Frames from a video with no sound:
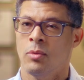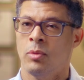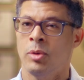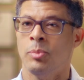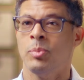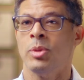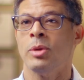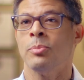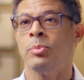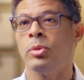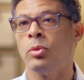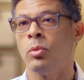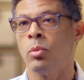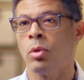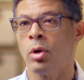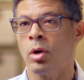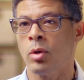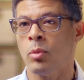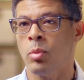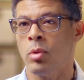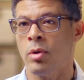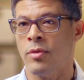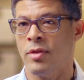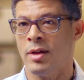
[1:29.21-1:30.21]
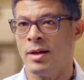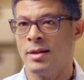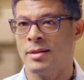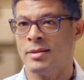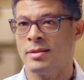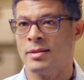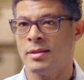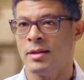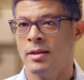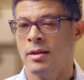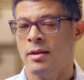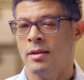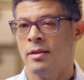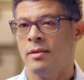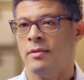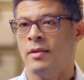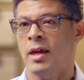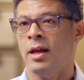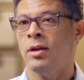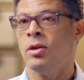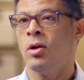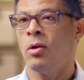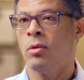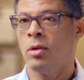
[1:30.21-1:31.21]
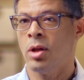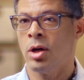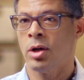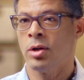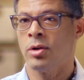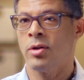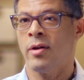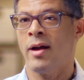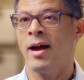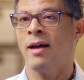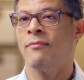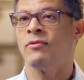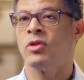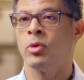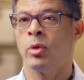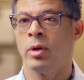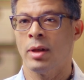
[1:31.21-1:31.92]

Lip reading: When people work with us, they no longer have to